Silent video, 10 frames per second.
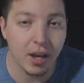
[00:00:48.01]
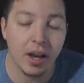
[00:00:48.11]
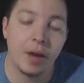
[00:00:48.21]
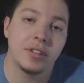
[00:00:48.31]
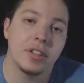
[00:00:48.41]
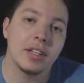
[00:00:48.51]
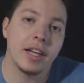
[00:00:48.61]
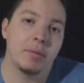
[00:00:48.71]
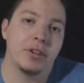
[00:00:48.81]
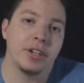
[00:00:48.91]
I went to the
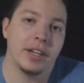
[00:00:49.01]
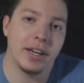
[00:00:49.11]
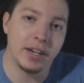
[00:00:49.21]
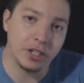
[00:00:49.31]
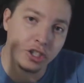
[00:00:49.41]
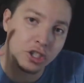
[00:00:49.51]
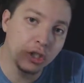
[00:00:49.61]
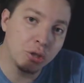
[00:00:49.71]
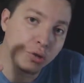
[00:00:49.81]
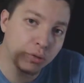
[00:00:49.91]
library and got a
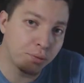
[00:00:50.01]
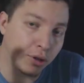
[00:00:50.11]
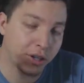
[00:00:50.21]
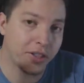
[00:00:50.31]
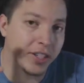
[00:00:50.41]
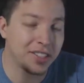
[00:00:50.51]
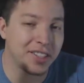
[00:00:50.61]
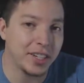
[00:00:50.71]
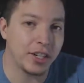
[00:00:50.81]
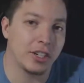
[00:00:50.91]
huge book this
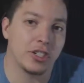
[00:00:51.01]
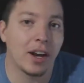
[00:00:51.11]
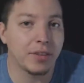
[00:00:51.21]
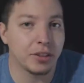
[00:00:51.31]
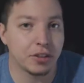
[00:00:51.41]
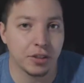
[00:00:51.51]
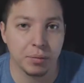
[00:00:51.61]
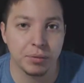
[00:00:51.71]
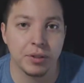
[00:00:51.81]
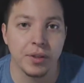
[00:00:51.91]
thick on
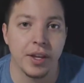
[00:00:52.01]
JavaScript,